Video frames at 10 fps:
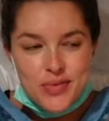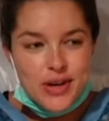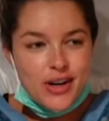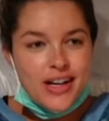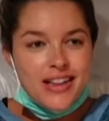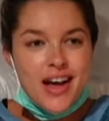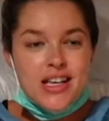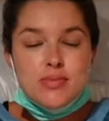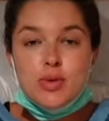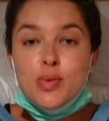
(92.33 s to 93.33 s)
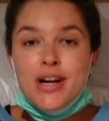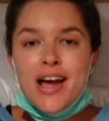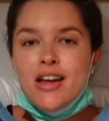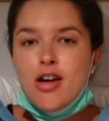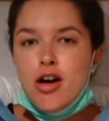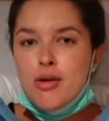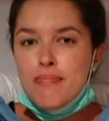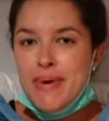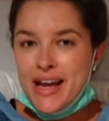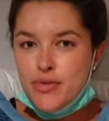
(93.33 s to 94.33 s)
We're in the hospital. We're not in our
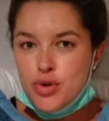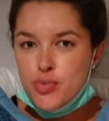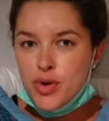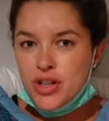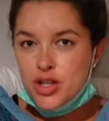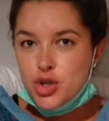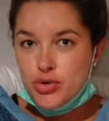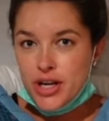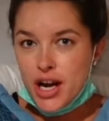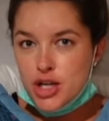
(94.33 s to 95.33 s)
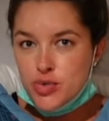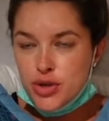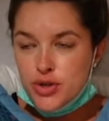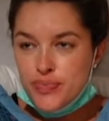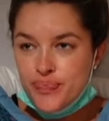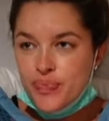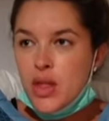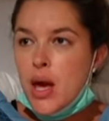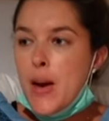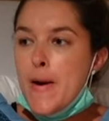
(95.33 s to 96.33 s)
main room. We're in the triage
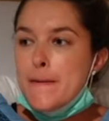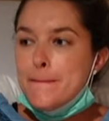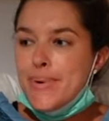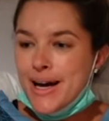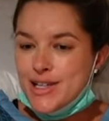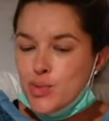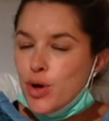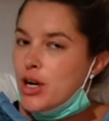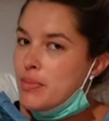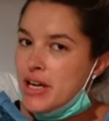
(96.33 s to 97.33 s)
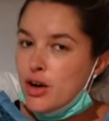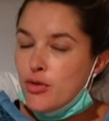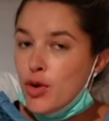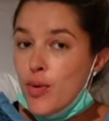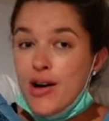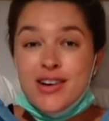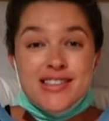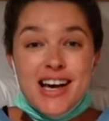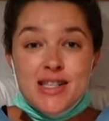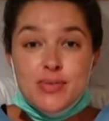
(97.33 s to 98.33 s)
room, but we're gonna be here for a while
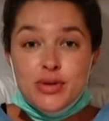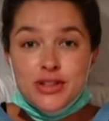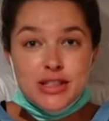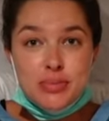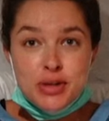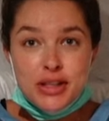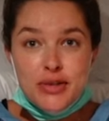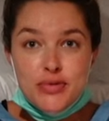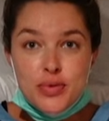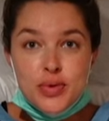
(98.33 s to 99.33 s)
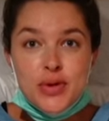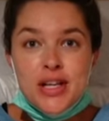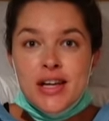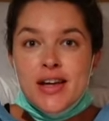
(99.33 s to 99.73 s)
because hospital is completely full.